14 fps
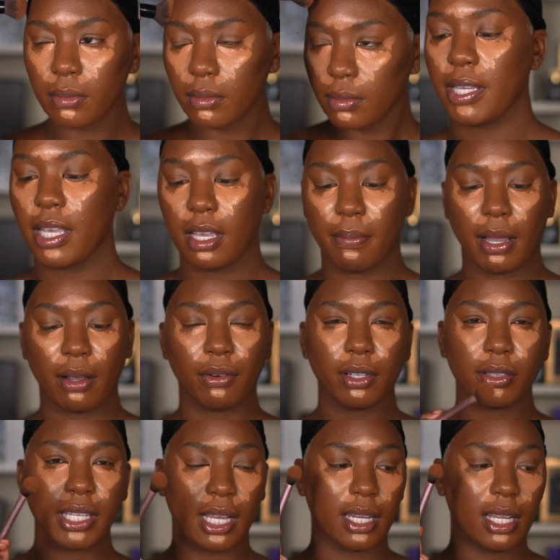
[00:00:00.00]
I'm taking my Real
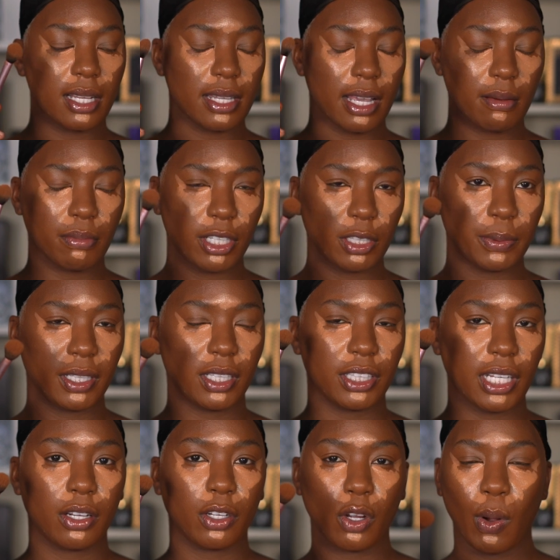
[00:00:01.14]
Technique setting brush because
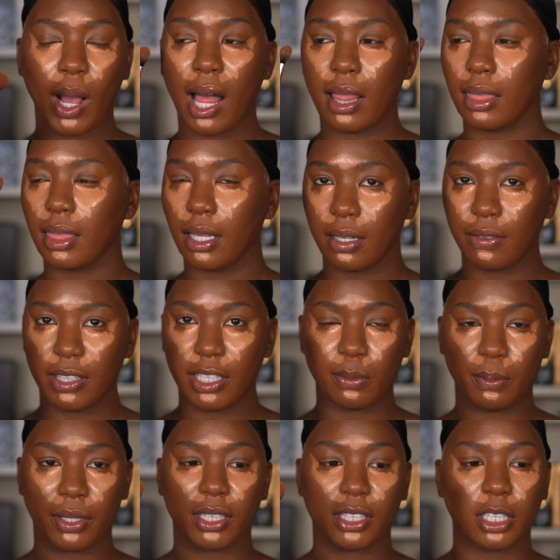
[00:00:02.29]
y'all know I love this
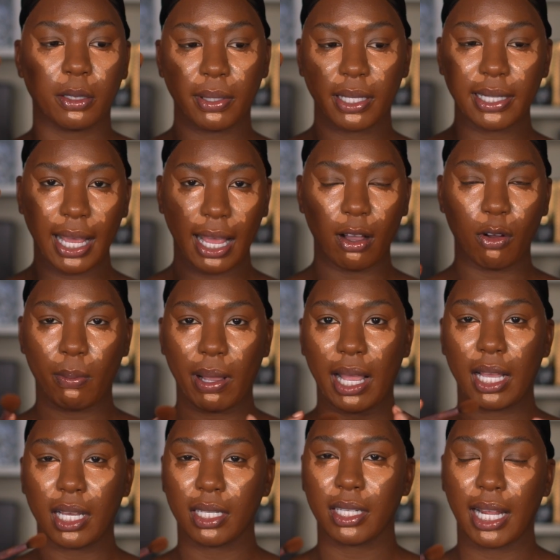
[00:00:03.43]
brush to blend out my
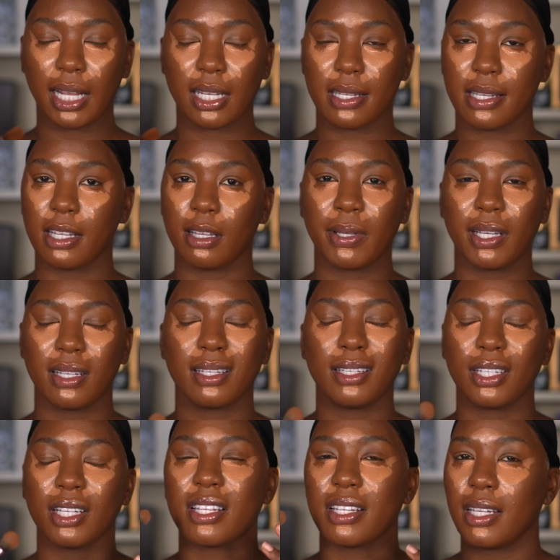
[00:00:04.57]
under eye concealer because it
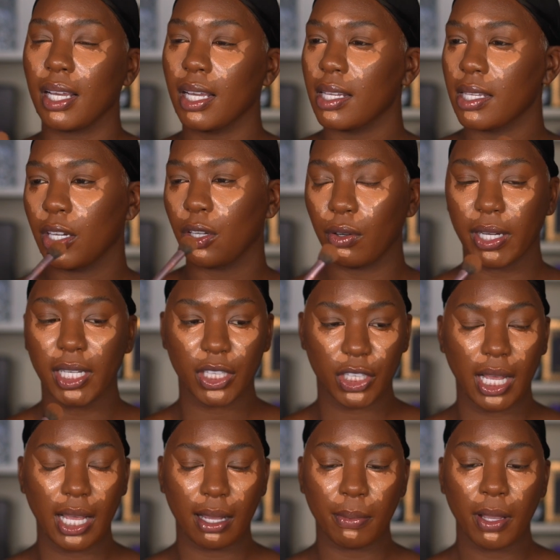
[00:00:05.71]
just does a great
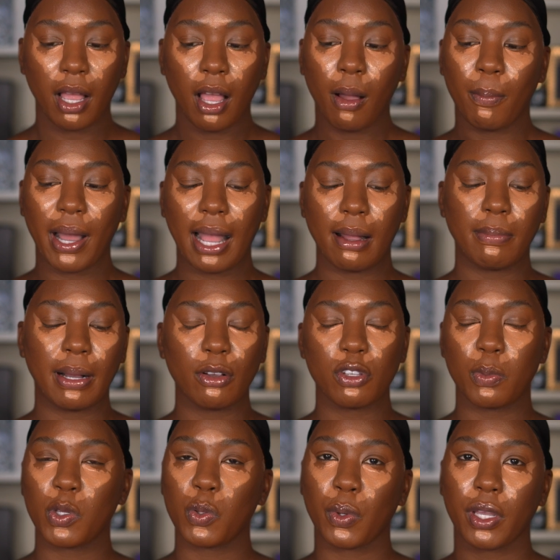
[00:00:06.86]
job. But I bounce
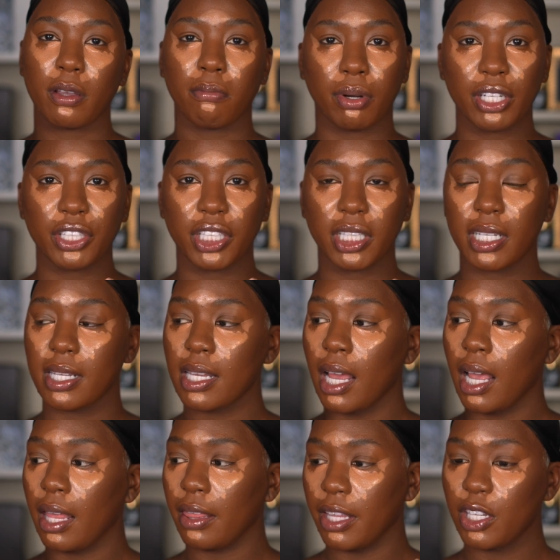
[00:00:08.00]
between brushes,
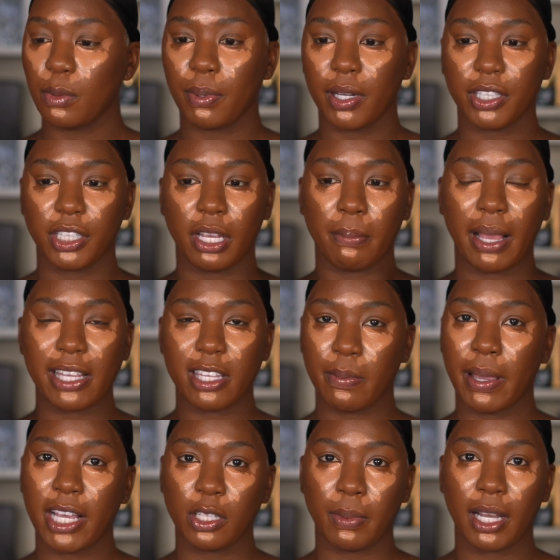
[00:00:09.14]
this brush and my
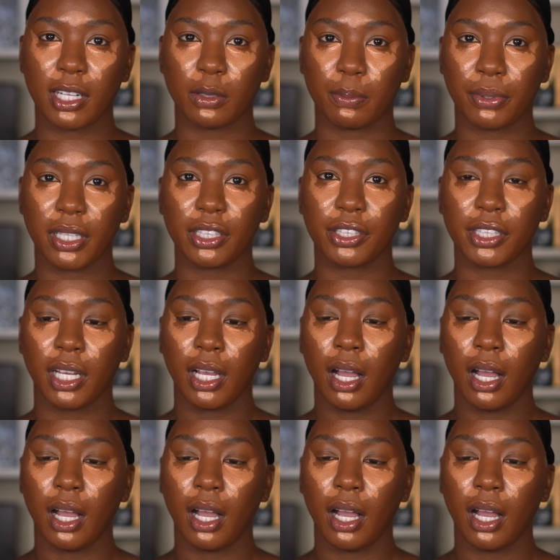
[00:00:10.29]
Smashbox brush,